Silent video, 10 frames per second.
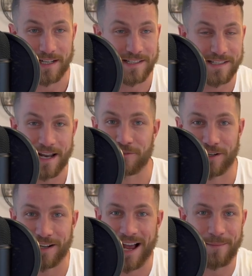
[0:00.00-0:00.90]
It's never
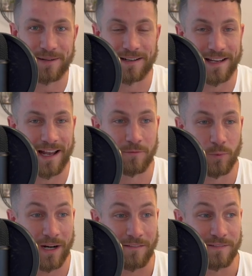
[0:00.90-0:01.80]
gonna happen again.
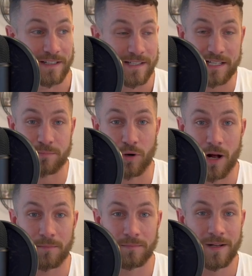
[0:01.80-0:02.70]
When I fix this
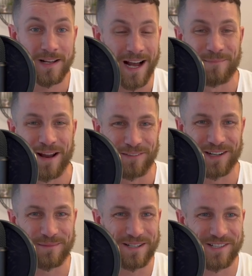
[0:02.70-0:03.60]
problem, I'm never
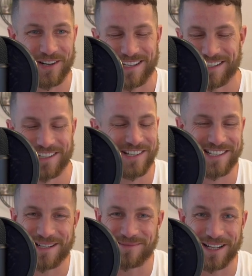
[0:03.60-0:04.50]
gonna be stressed. And it just
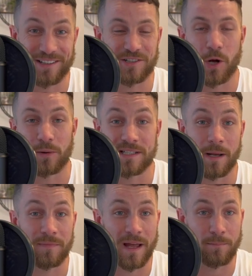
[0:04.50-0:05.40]
seems like there's always
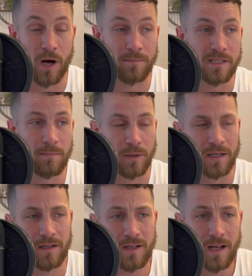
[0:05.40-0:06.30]
something that pops up.
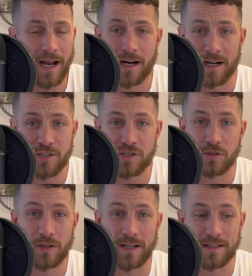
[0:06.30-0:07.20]
But I kind of just
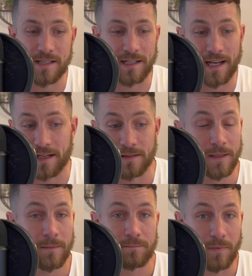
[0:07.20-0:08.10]
look at it as like, hey,
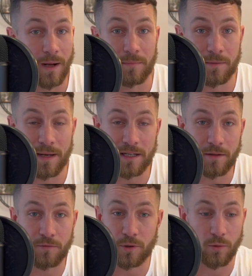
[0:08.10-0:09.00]
I'm going to make
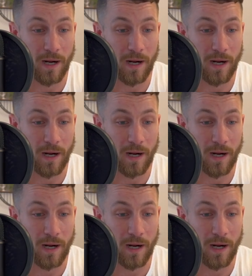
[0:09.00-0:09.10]
it through.